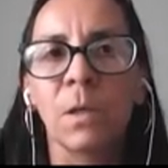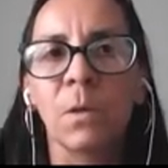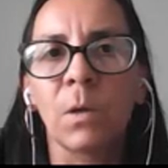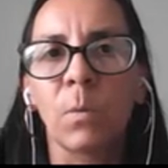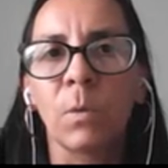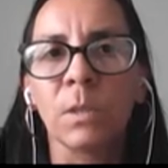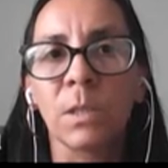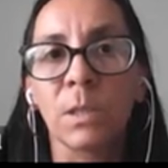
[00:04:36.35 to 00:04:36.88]

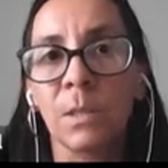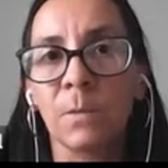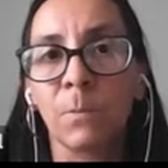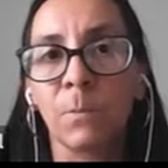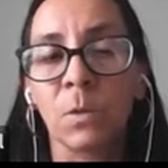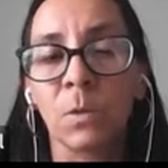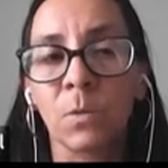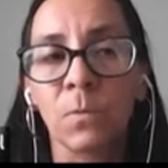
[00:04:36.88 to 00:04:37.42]
I was in the
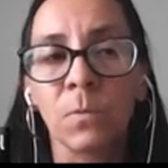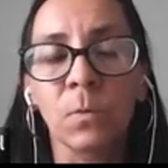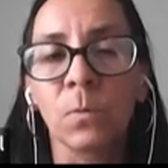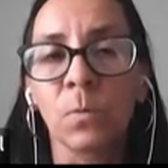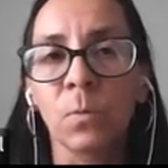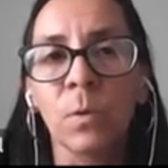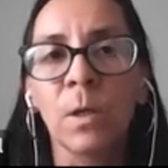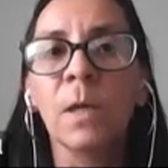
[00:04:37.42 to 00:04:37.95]
position to
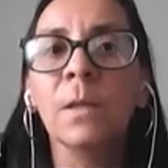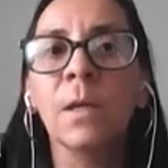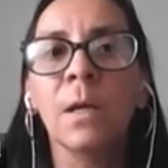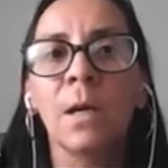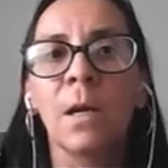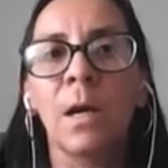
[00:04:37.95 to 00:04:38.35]
do that,